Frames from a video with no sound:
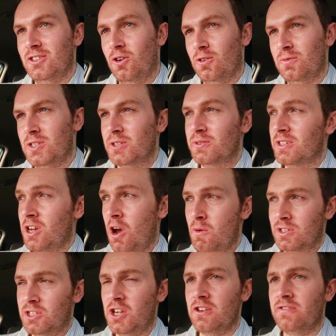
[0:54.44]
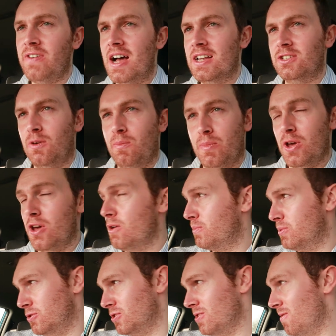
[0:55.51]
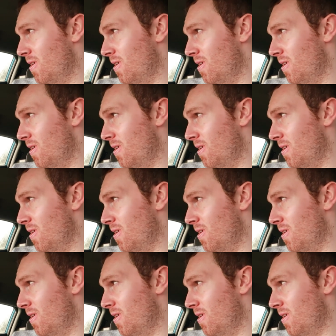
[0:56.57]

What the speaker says: You're doing going too fast on purpose.